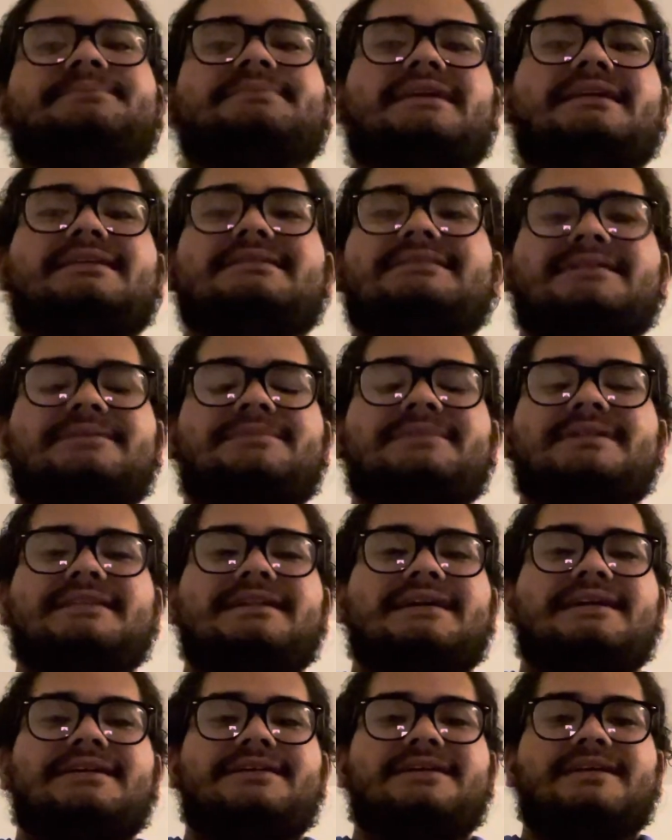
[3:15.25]
something
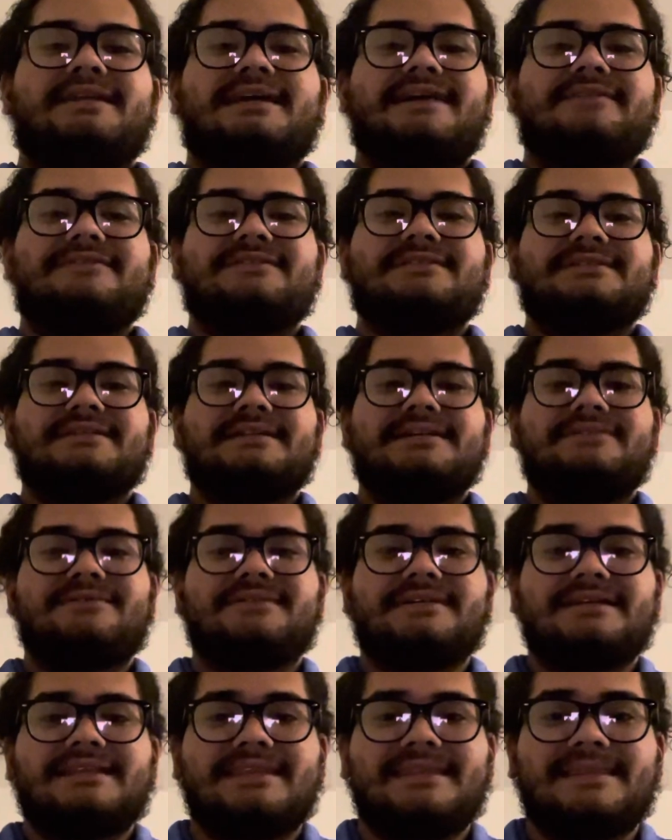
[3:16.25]
that you're gonna have to live
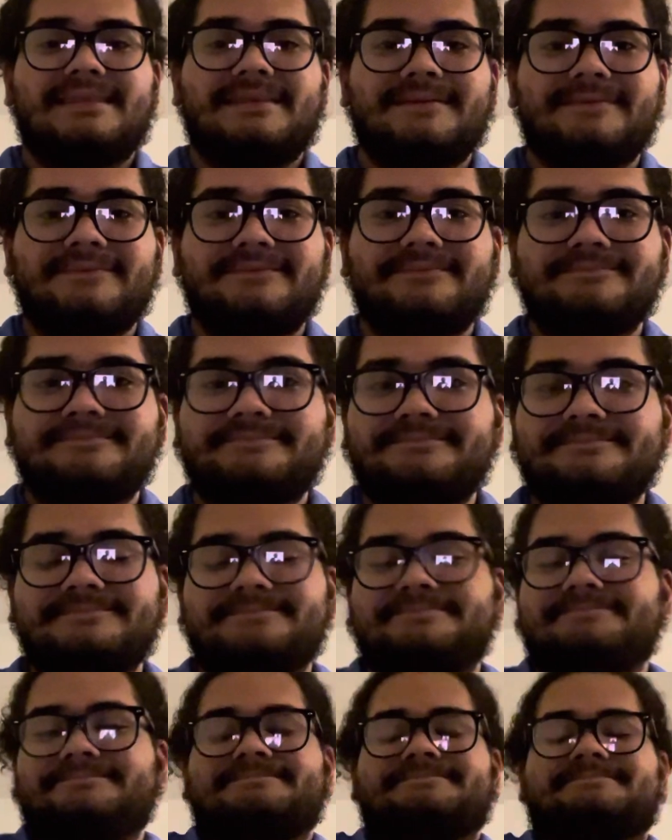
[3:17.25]
with
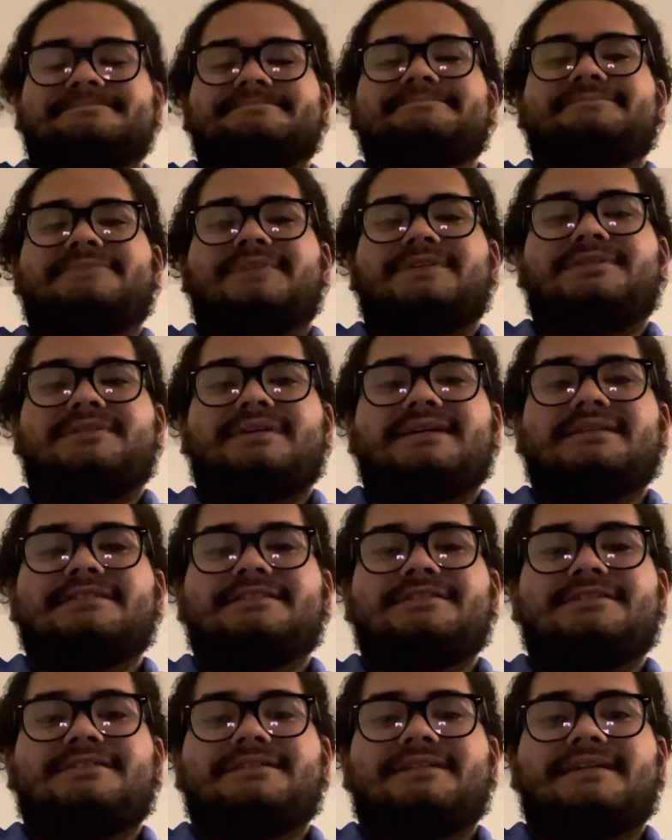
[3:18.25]
for the rest
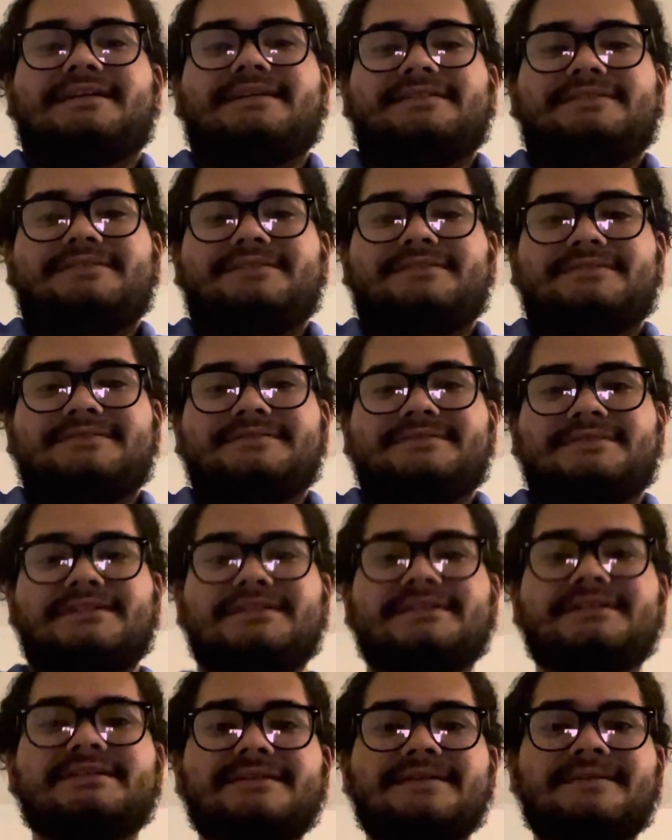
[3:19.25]
of your life.
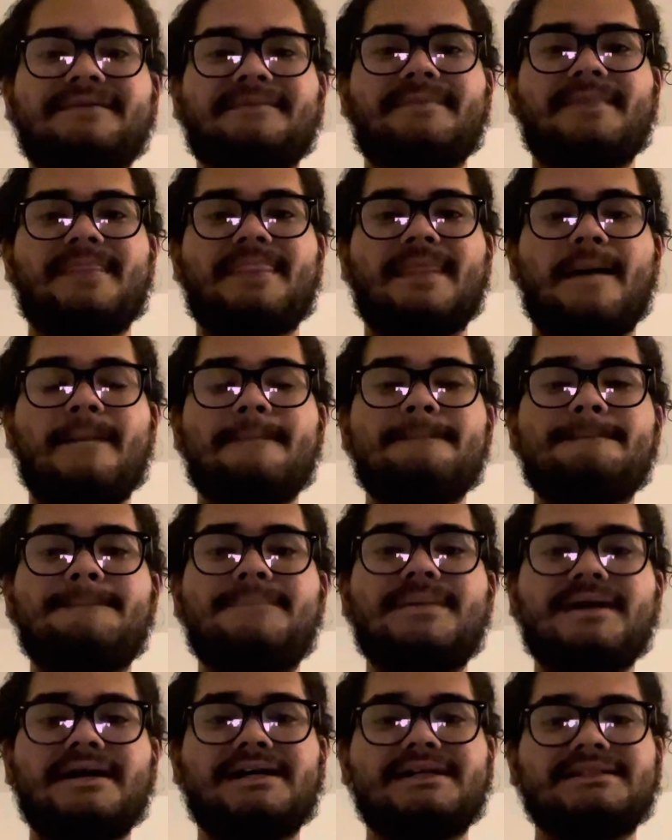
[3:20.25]

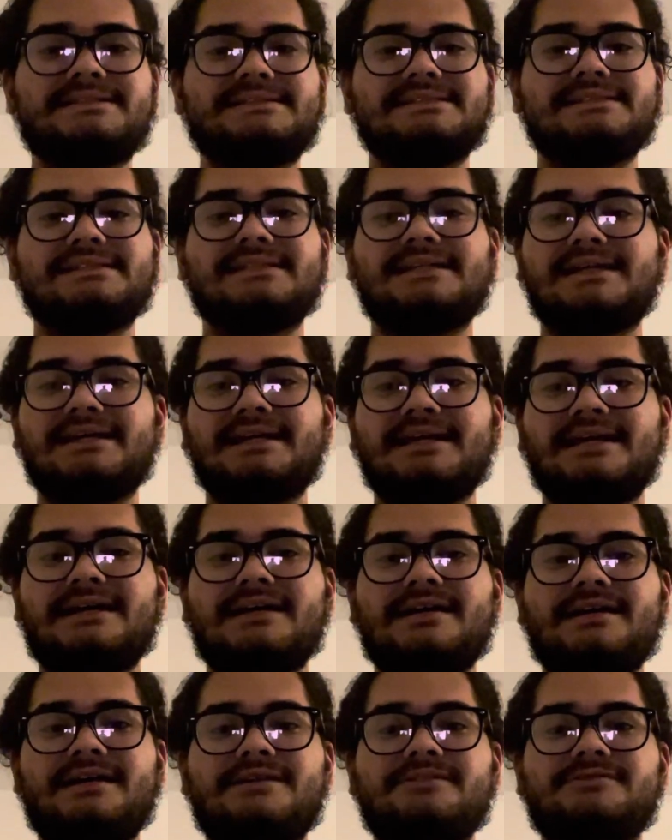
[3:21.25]
But
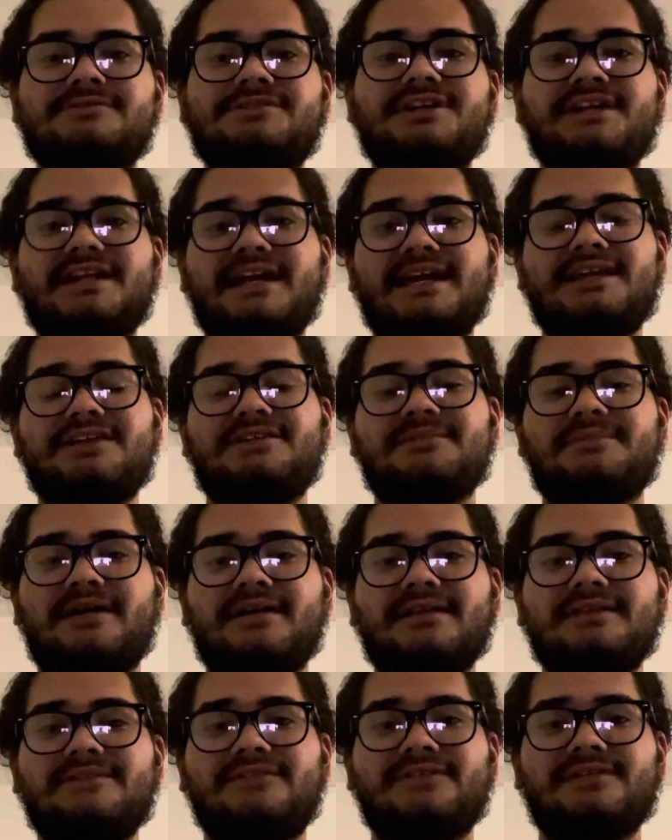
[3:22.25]
you're gonna hate your
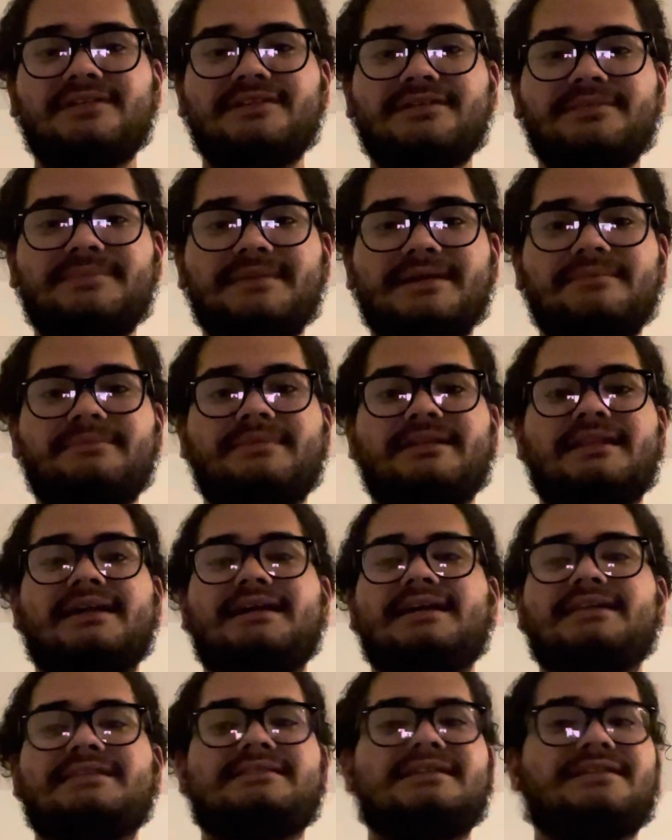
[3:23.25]
body for a little bit, but
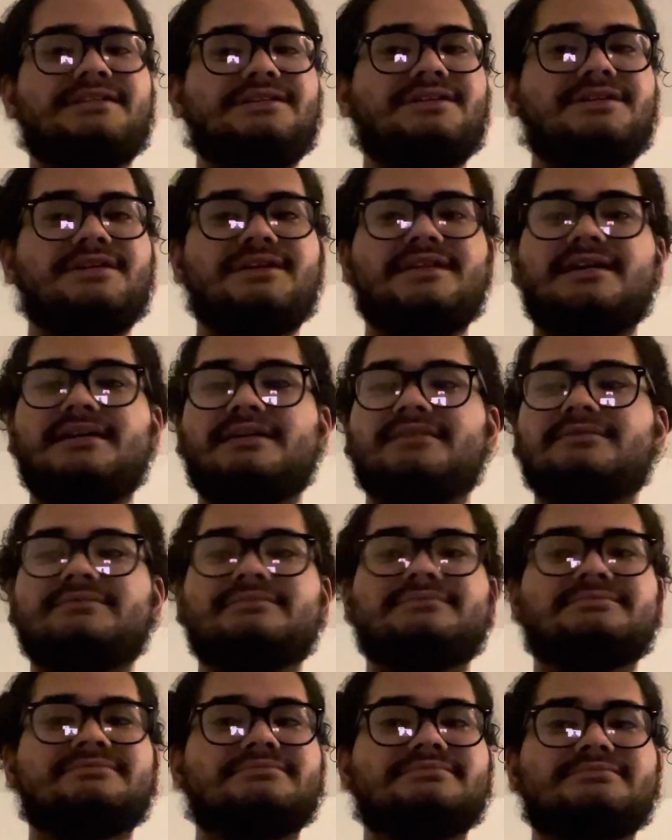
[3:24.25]
like I said, you're gonna
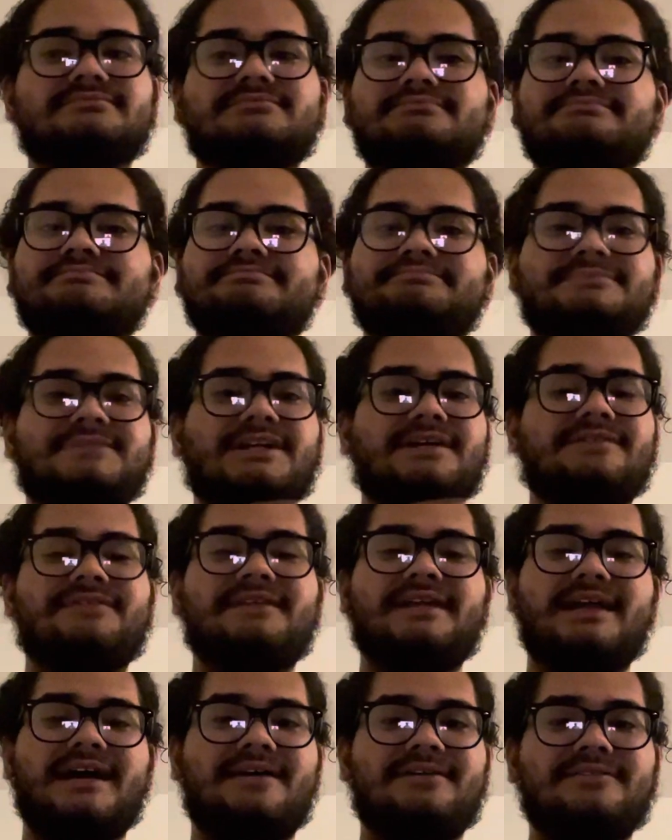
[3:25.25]
tough
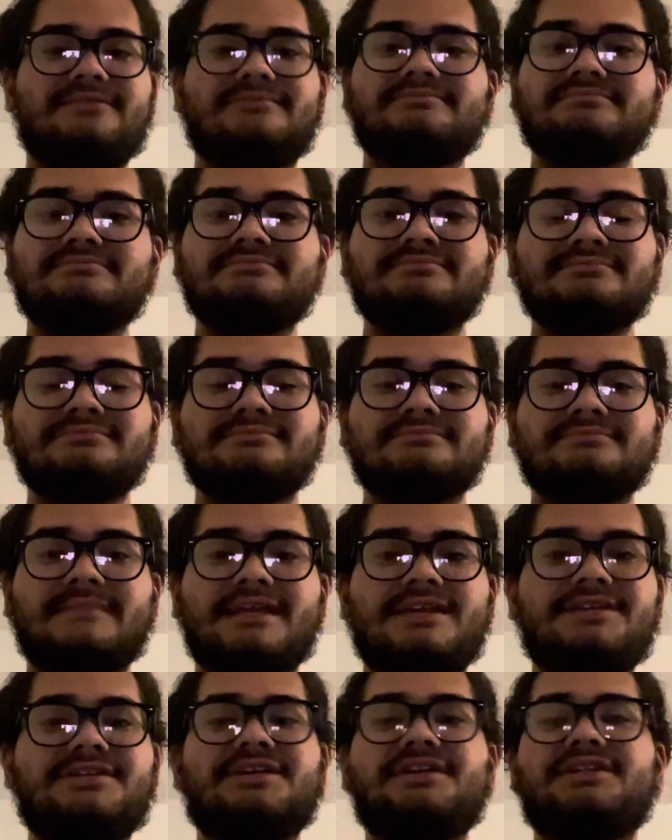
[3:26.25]
it out,
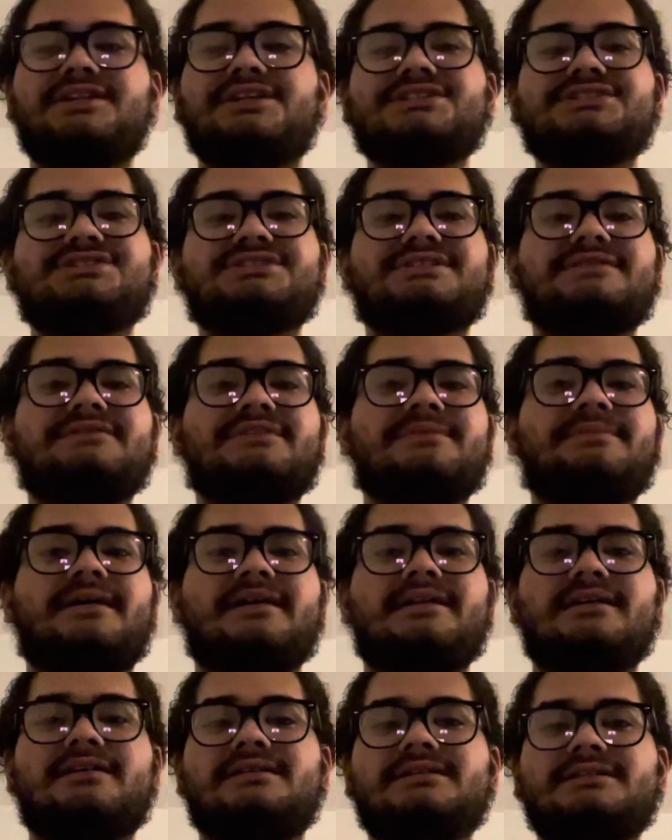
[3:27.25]
and you're gonna learn to love your
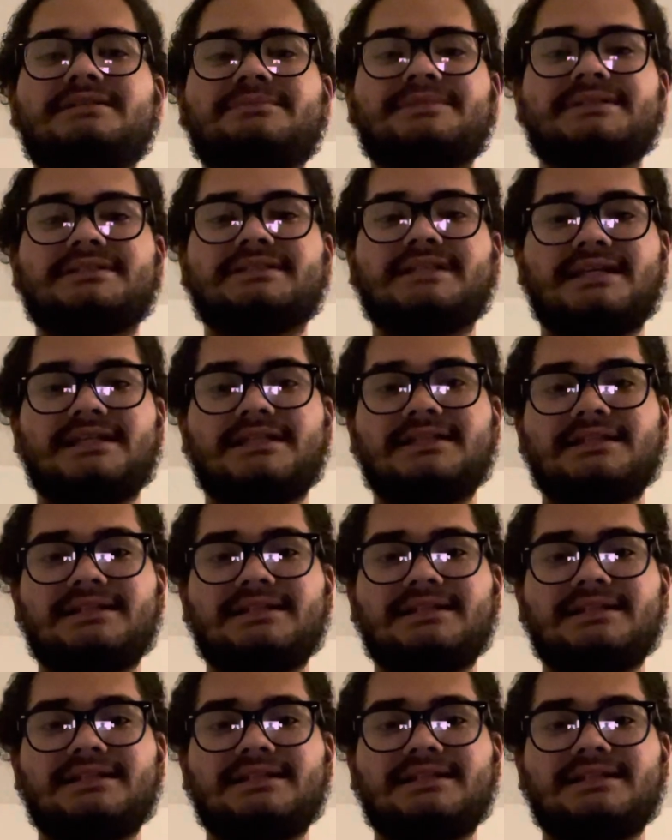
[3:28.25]
body 100%.